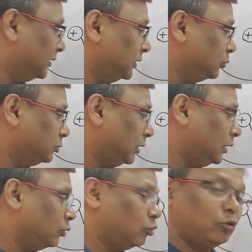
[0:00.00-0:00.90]

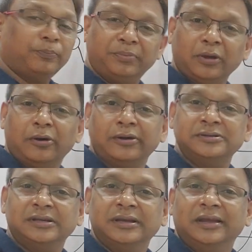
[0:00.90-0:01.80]
neutrino,
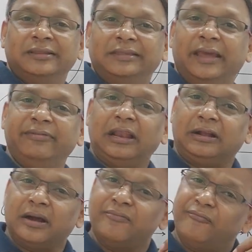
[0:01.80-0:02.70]
pions, they will
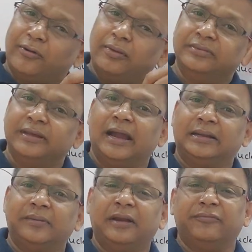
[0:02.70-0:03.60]
come from the
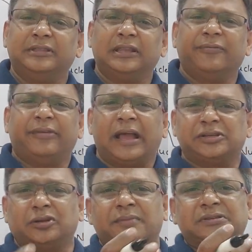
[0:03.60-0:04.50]
atom, and within a
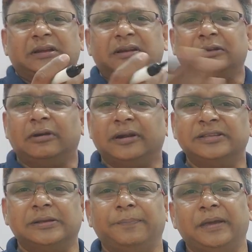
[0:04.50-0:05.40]
fraction of a second it will
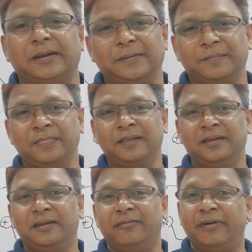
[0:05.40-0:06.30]
disappear.
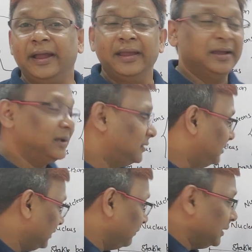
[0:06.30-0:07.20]
Why?
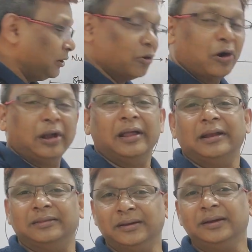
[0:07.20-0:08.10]
The remaining all
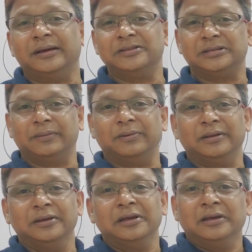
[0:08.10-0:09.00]
are the unstable.
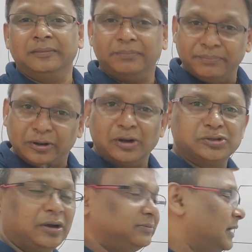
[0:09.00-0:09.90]
Because
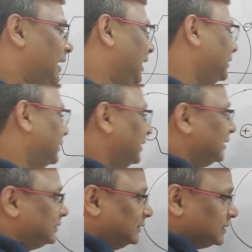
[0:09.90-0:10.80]
of that,
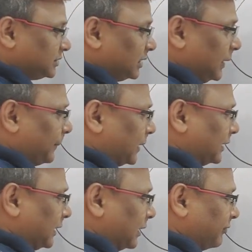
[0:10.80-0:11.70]
these three
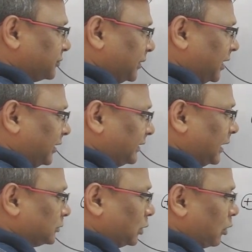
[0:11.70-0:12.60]
particles, which beta
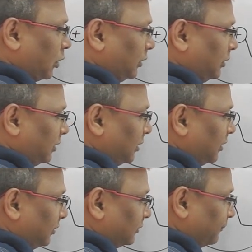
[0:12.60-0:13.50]
electron,
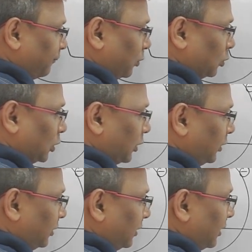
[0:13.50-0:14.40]

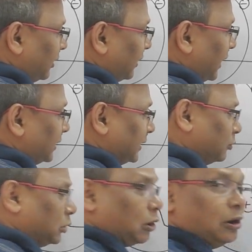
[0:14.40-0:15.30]
proton, and
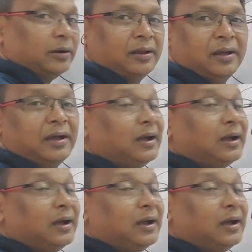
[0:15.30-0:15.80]
neutron,